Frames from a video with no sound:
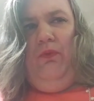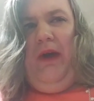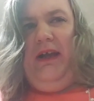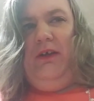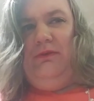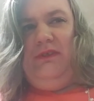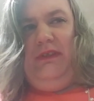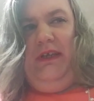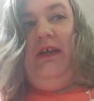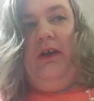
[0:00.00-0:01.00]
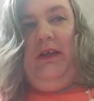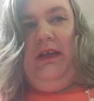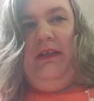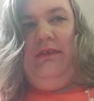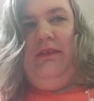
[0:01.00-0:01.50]
wackos on the
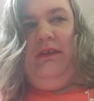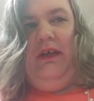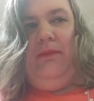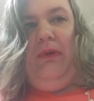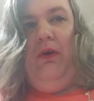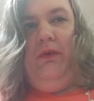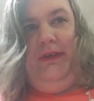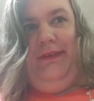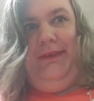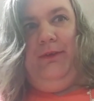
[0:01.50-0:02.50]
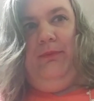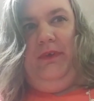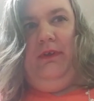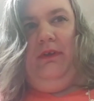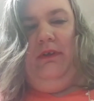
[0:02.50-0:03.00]
internet like Paul Elam
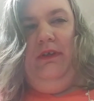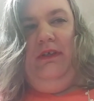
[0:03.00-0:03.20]
and